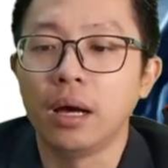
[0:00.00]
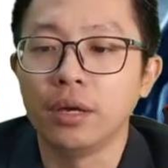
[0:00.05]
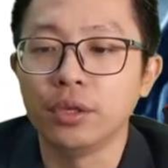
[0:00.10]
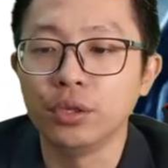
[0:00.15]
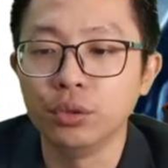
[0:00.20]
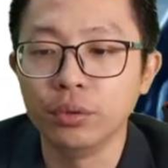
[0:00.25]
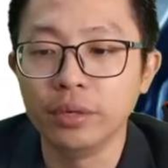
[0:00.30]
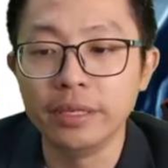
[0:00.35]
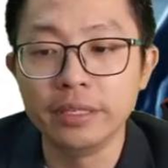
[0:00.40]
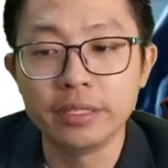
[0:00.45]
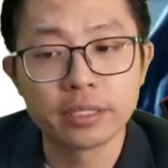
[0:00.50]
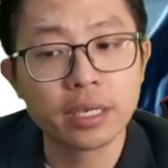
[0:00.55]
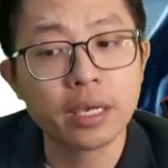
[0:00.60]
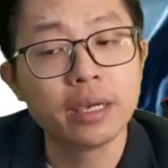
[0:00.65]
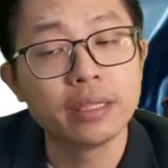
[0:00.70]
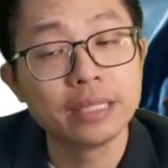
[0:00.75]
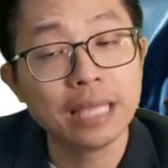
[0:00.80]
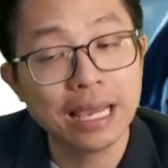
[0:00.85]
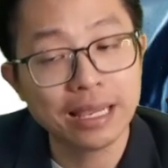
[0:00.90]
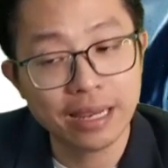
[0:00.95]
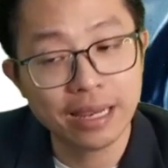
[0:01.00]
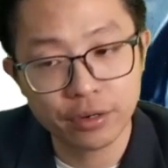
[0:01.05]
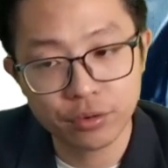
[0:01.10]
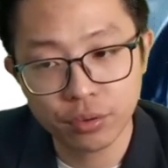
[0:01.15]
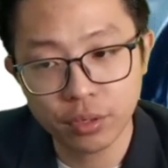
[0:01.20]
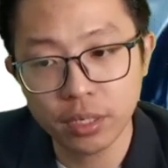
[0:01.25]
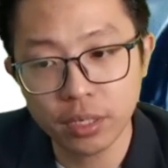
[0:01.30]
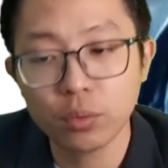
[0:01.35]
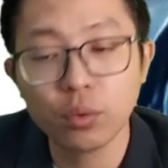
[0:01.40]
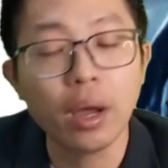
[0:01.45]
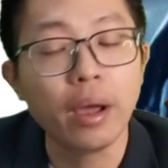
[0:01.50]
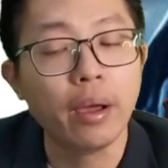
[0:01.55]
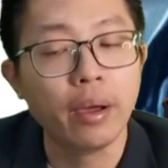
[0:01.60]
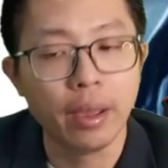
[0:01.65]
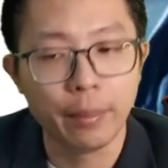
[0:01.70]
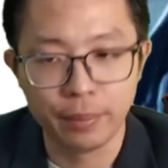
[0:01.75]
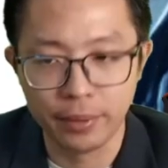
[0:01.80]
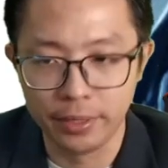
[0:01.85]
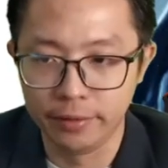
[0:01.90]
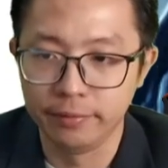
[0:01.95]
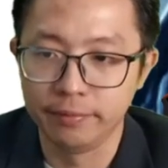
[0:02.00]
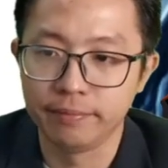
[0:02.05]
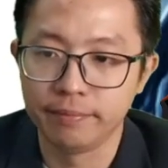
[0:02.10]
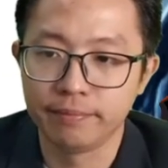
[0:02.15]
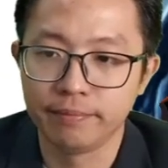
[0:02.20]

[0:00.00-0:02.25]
you insert a dielectric. What happened?